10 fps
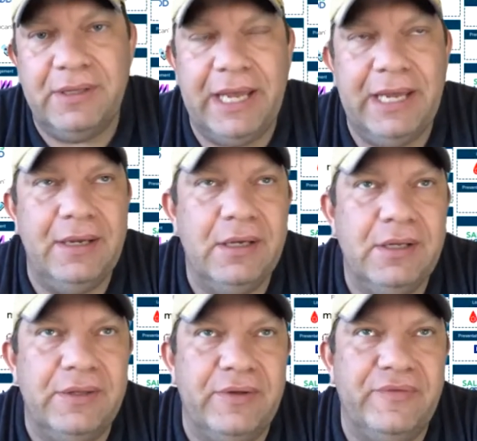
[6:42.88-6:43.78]

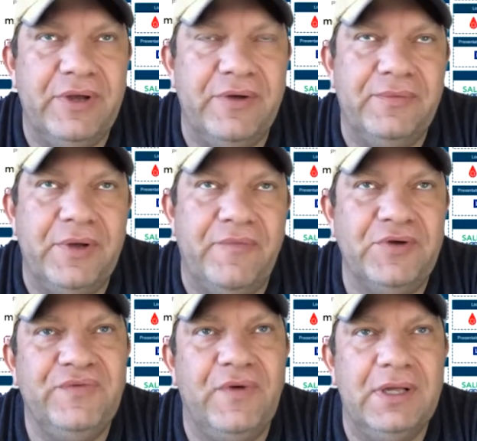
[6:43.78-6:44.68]
They're
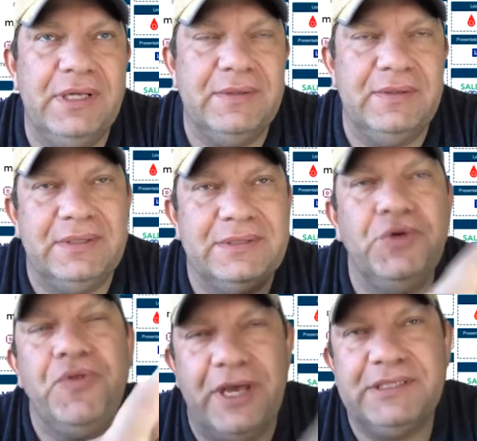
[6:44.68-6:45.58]
first of all,
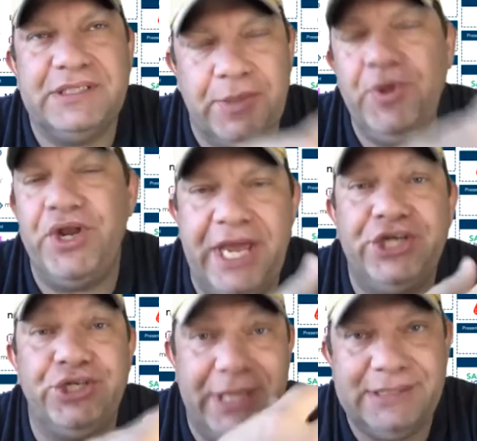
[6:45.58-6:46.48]
two things: it's
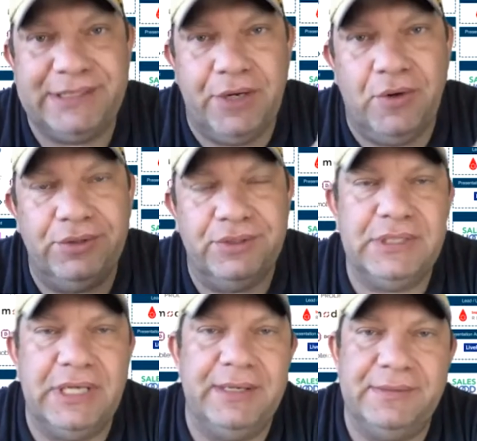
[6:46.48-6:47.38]
communication and
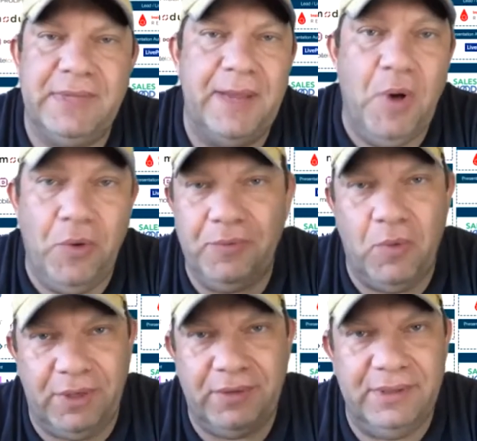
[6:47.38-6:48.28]
stakeholders, and they both
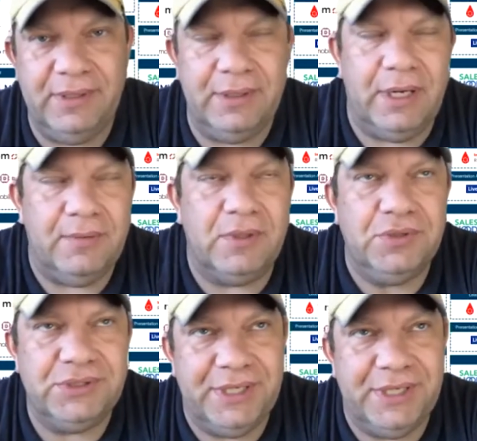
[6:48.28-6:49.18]
work
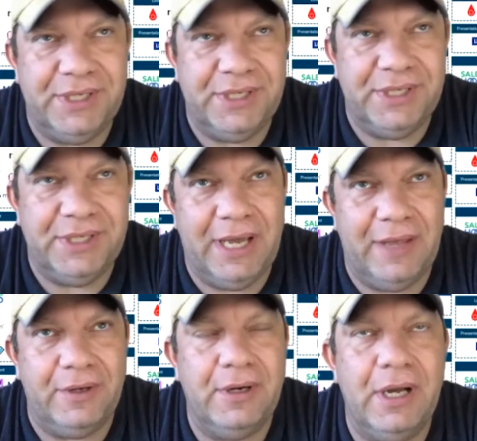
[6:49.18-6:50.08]
closely
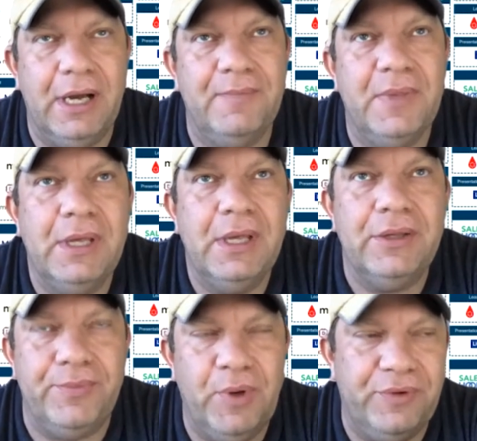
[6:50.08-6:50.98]
together. They're
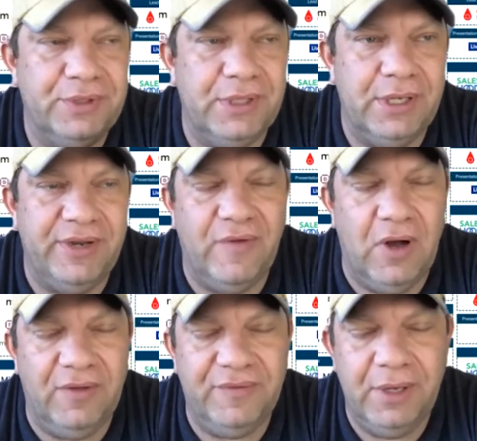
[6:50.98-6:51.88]
both
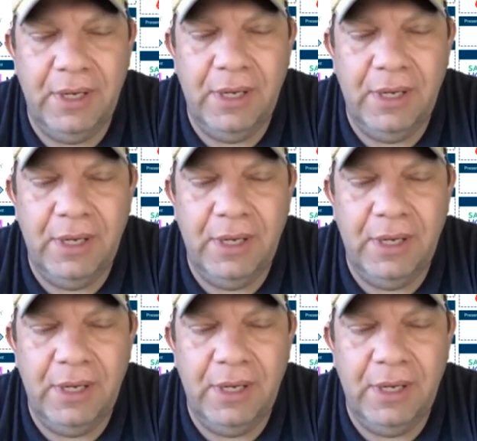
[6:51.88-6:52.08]
involved.